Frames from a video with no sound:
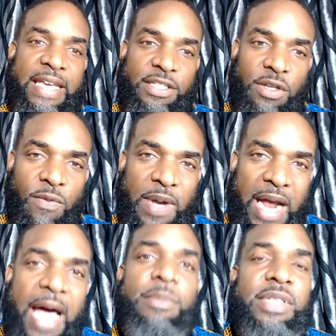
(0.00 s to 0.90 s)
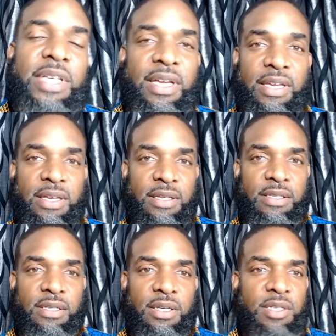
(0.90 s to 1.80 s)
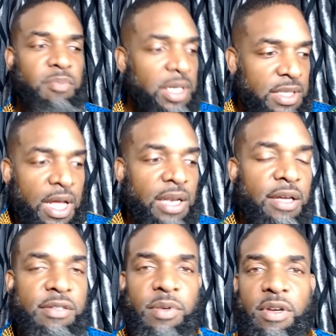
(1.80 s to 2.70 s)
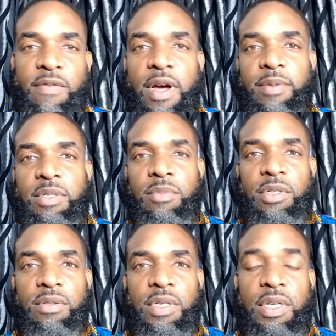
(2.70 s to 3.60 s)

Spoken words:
And so what I'm saying is, as much as I love Smokey Robinson music,